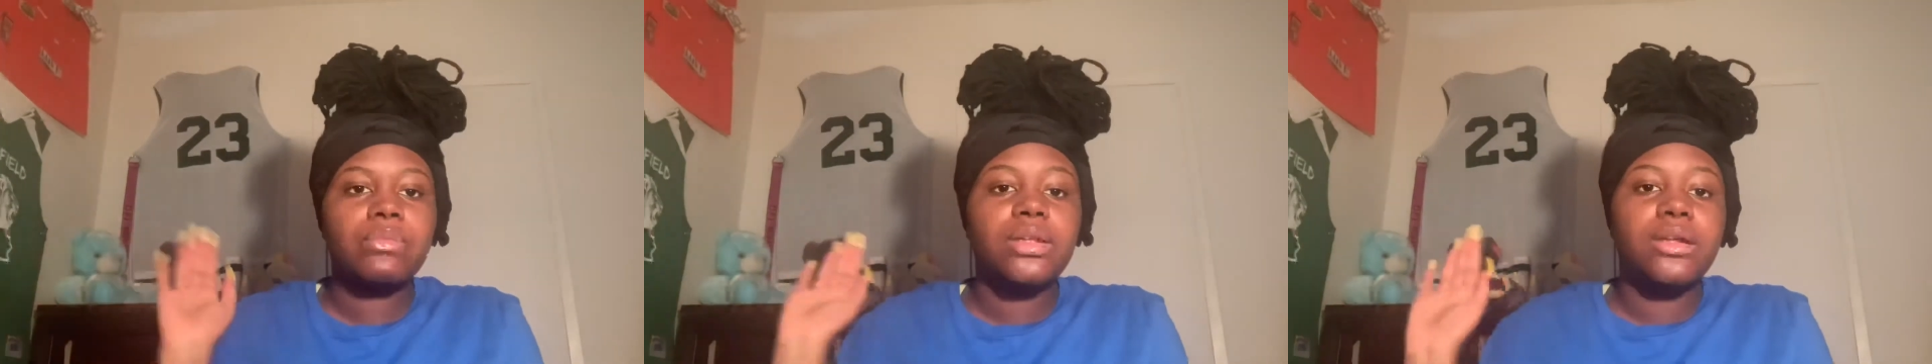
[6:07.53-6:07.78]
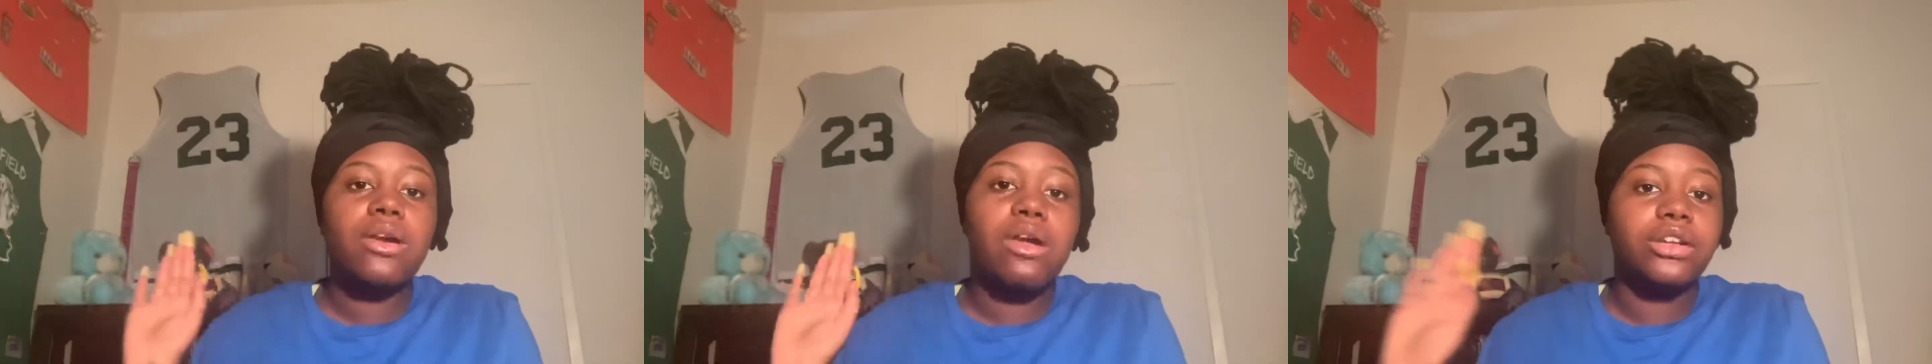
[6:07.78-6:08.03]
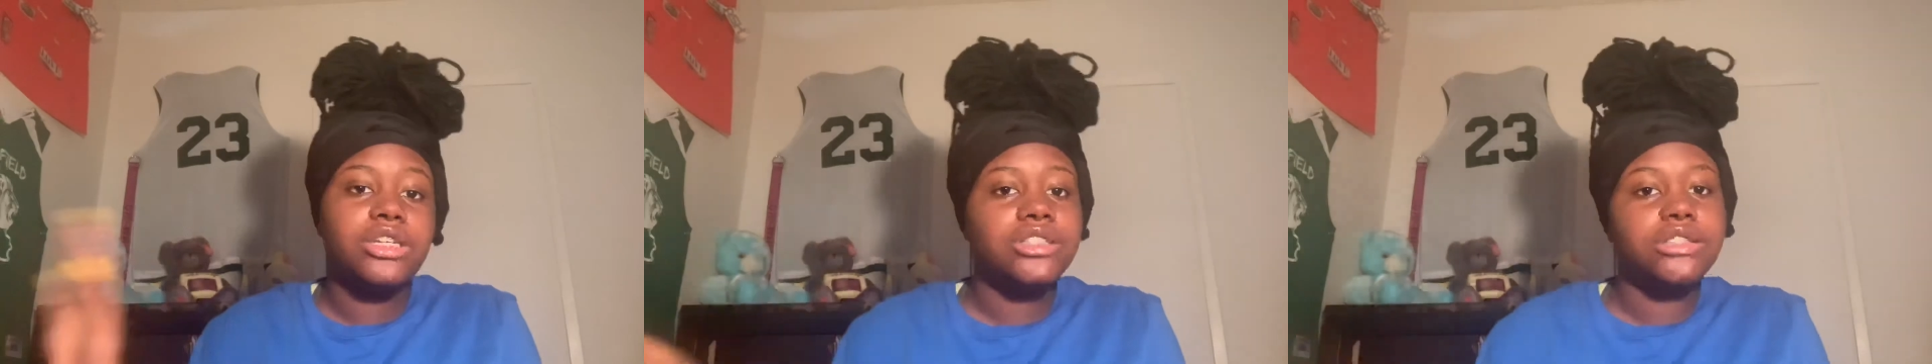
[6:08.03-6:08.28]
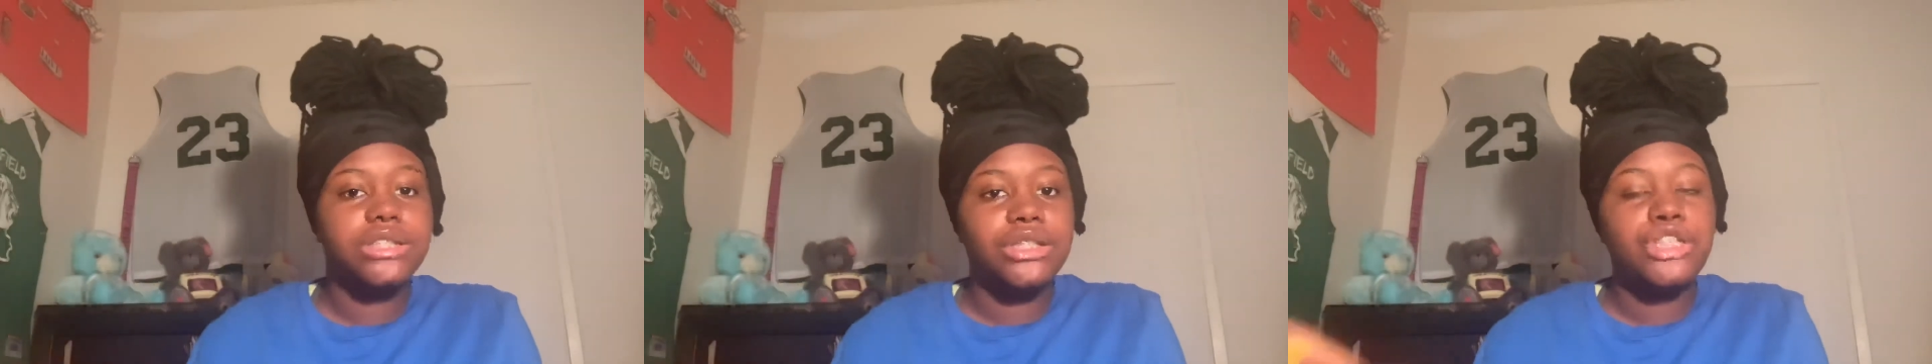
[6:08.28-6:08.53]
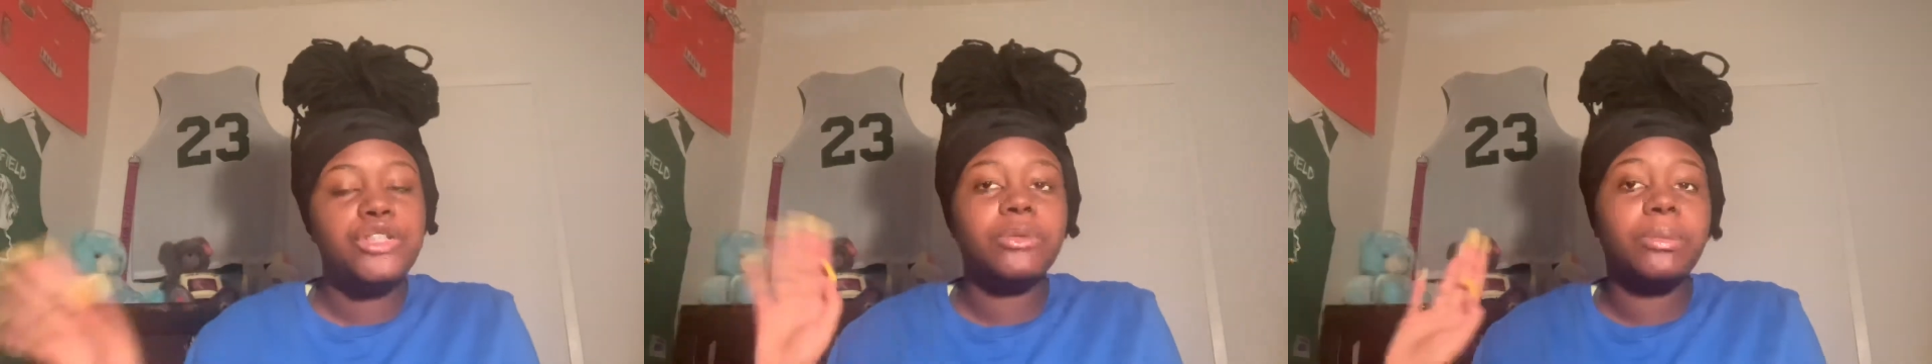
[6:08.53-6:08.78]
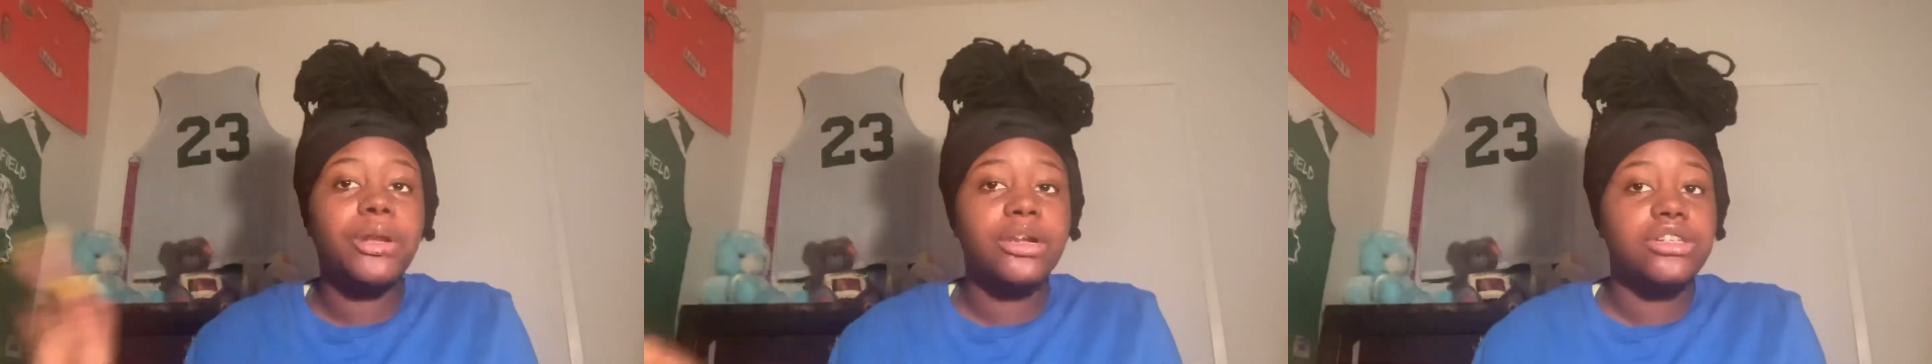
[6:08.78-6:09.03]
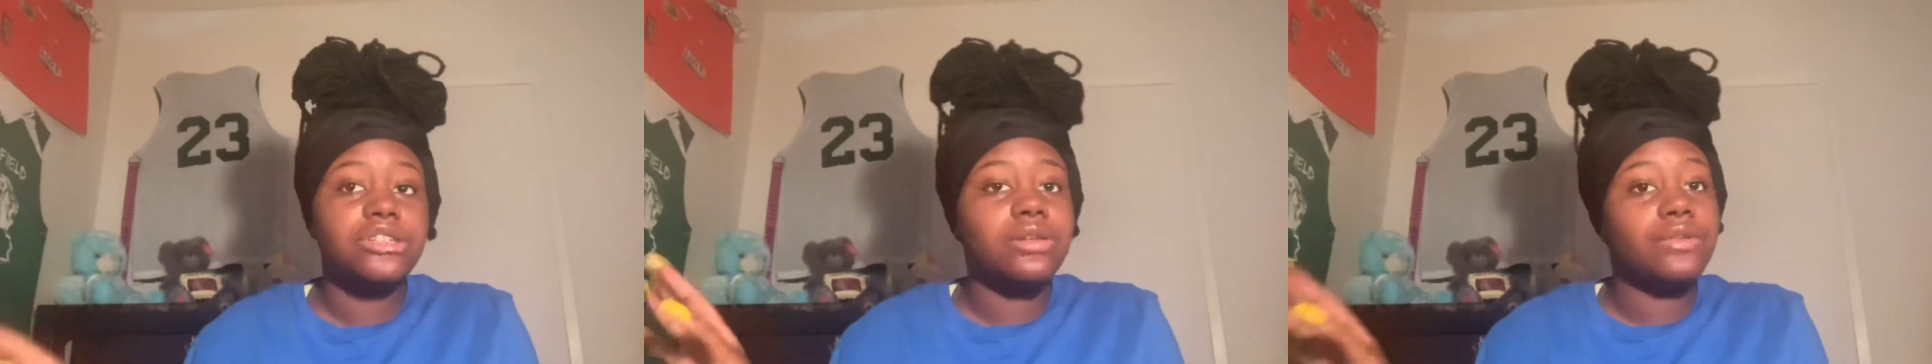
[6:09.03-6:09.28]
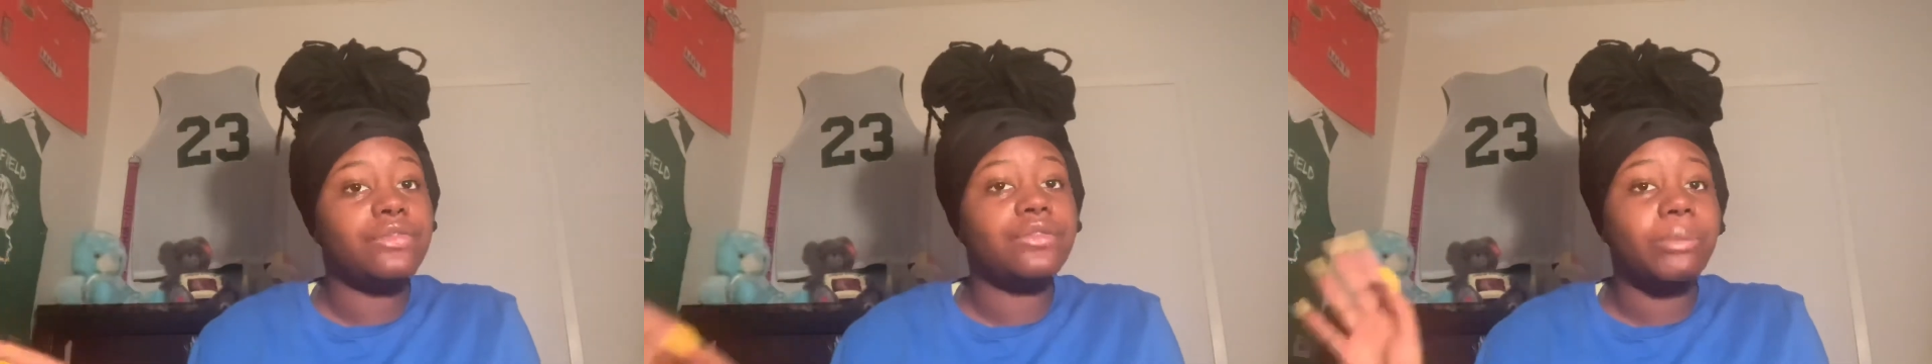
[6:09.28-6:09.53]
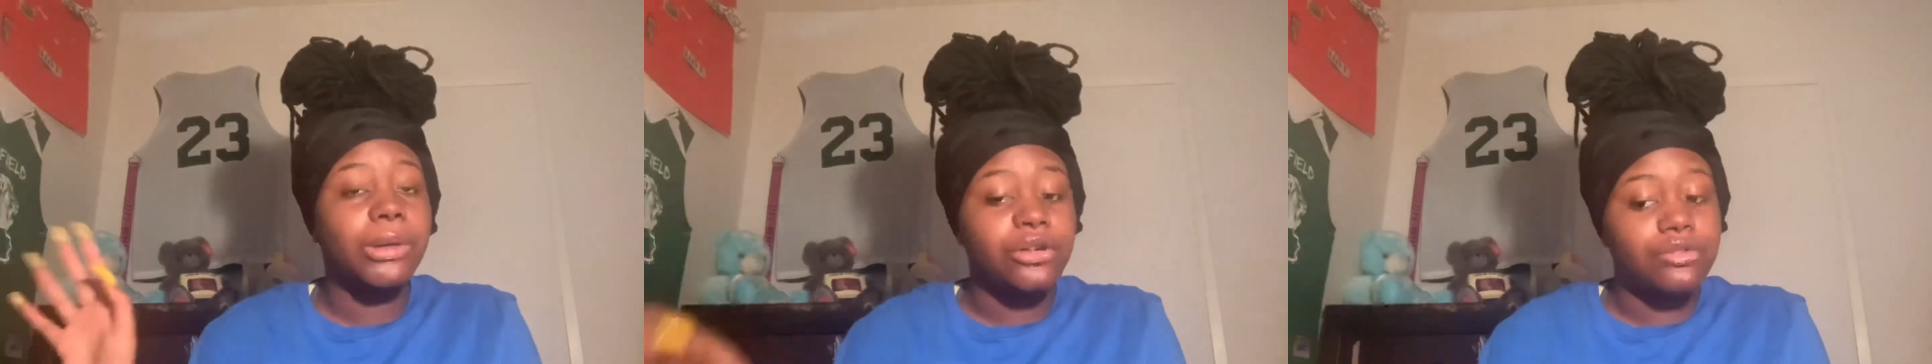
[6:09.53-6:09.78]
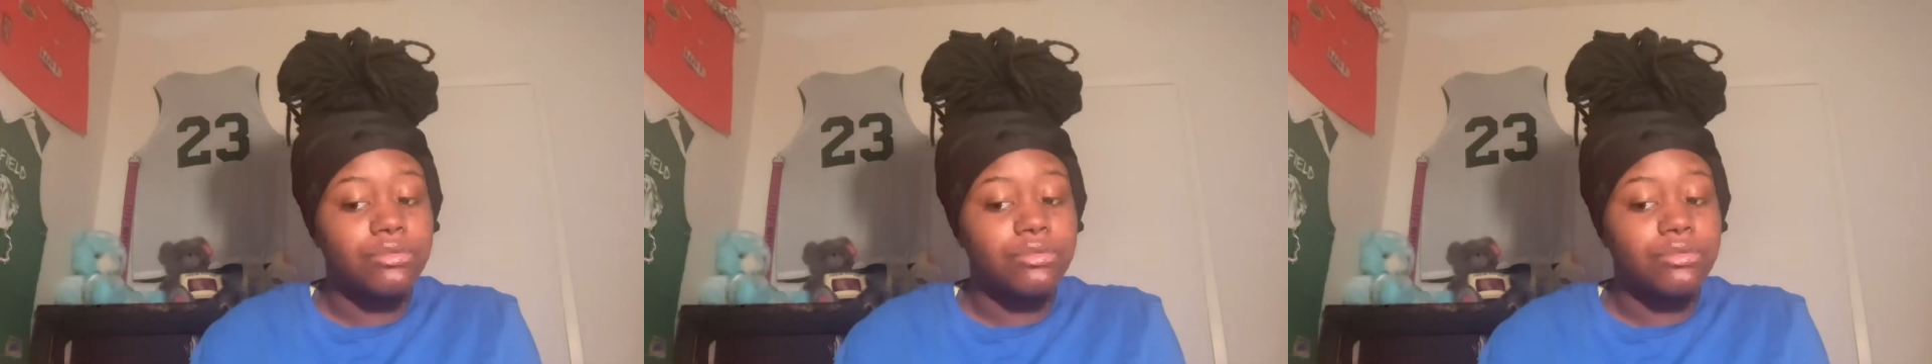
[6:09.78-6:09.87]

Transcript: on his end, he's preparing himself for birth.